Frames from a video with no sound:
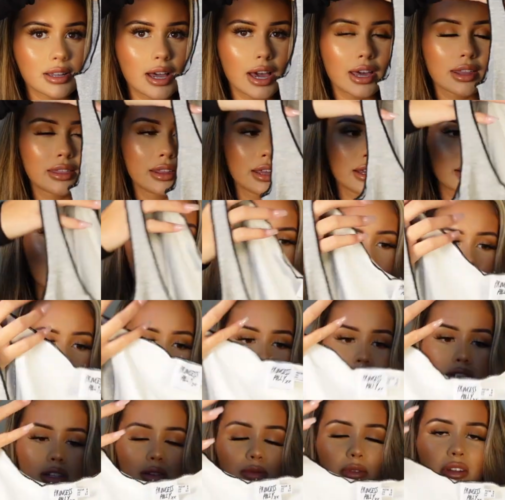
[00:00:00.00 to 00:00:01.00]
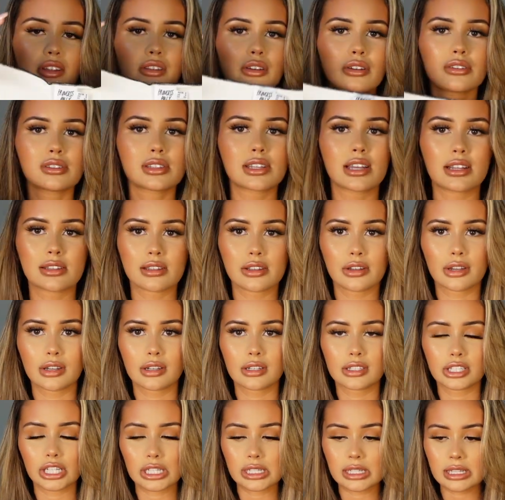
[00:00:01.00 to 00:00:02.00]
like this. So it's just one of those things you
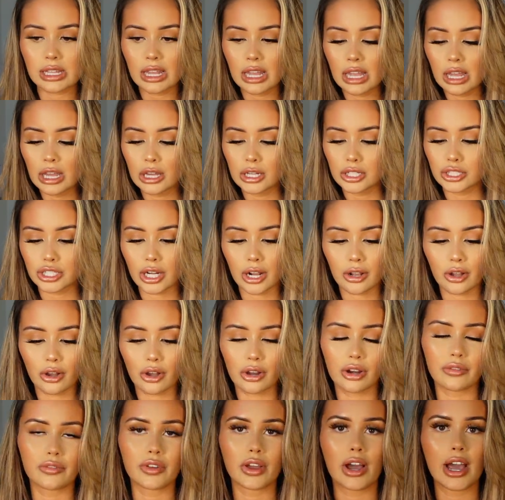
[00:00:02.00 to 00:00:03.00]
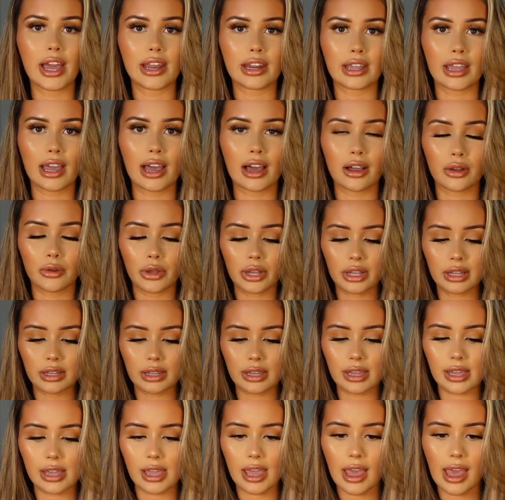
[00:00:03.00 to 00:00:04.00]
can just chuck on if you're heading out
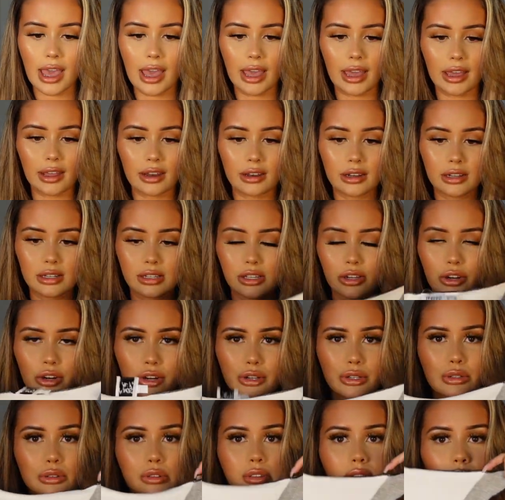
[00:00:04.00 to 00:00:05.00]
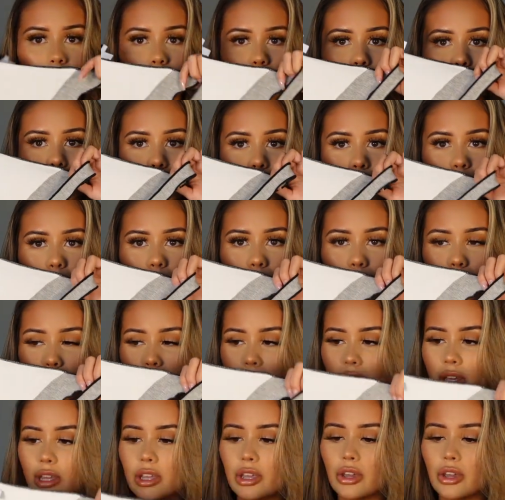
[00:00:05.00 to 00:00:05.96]
quickly and you know, you'll still look really